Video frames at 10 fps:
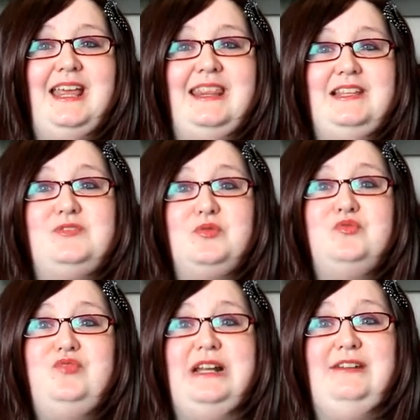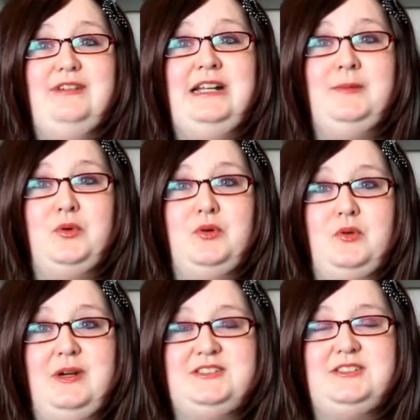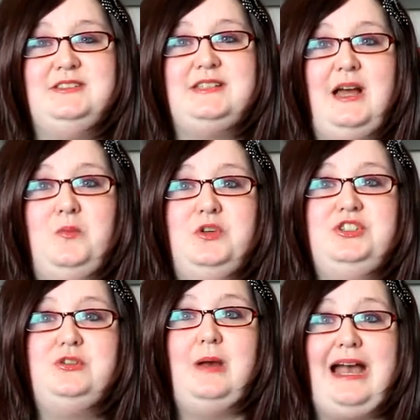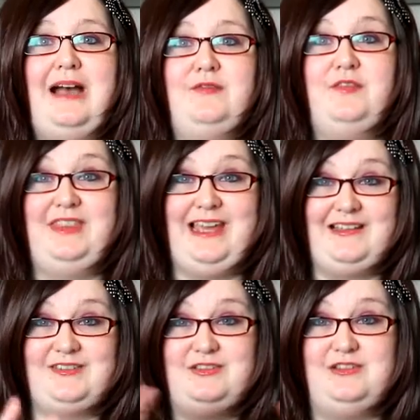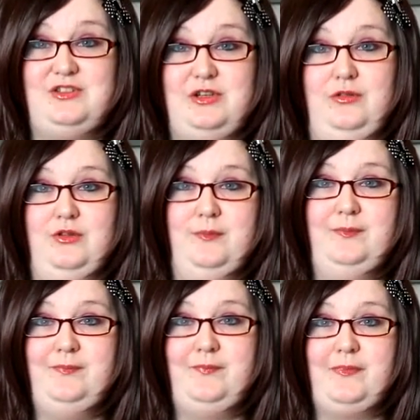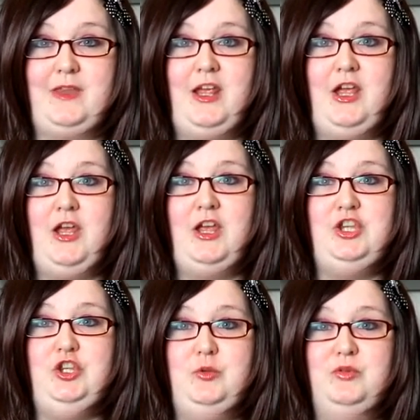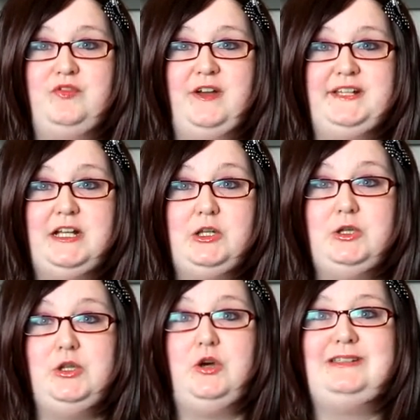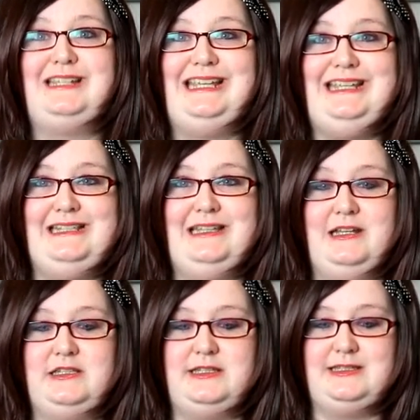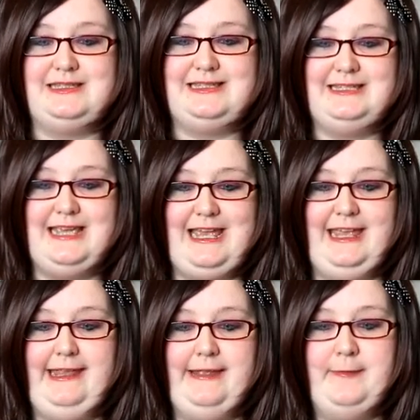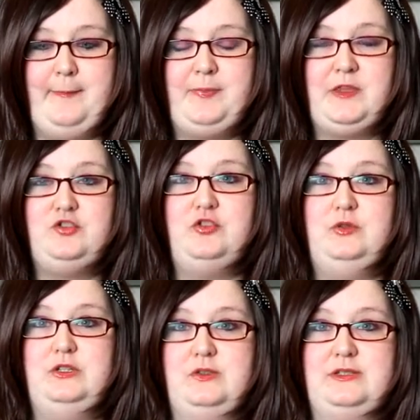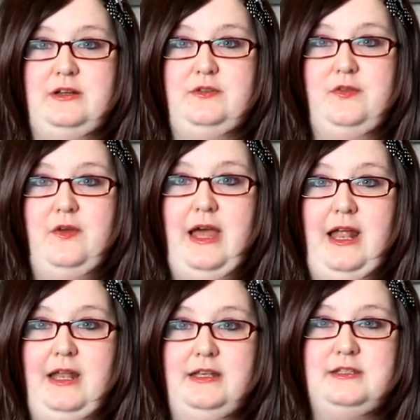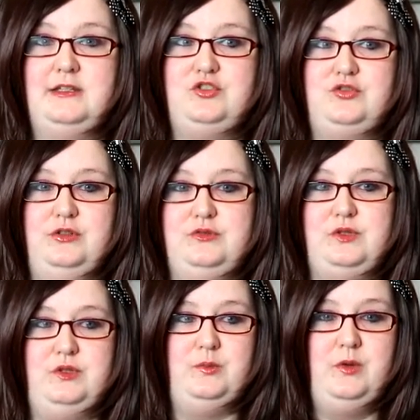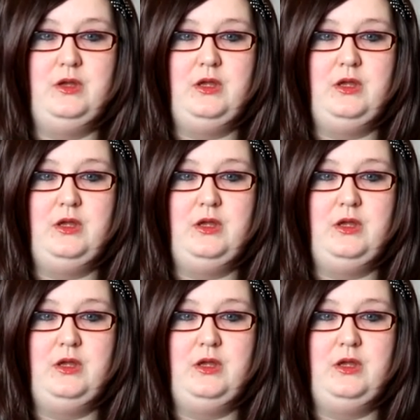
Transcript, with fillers: These are all really, really important questions, and once you have the answers to them, you will find it a lot easier to stay true to yourself and true to